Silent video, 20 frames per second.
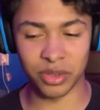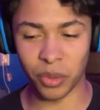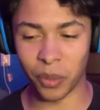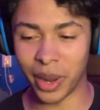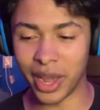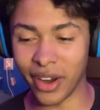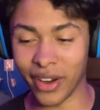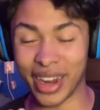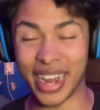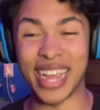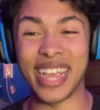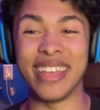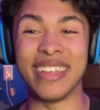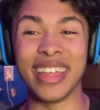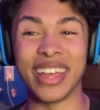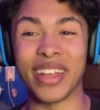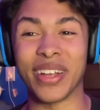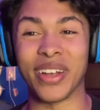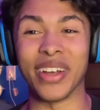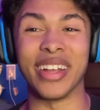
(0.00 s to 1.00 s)
We are
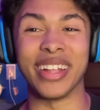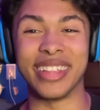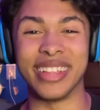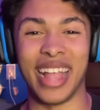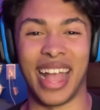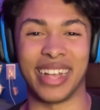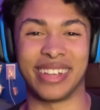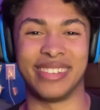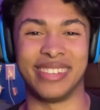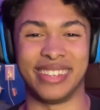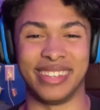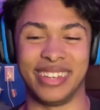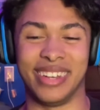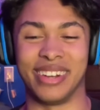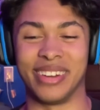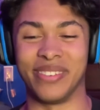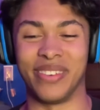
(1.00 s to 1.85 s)
eating good next year,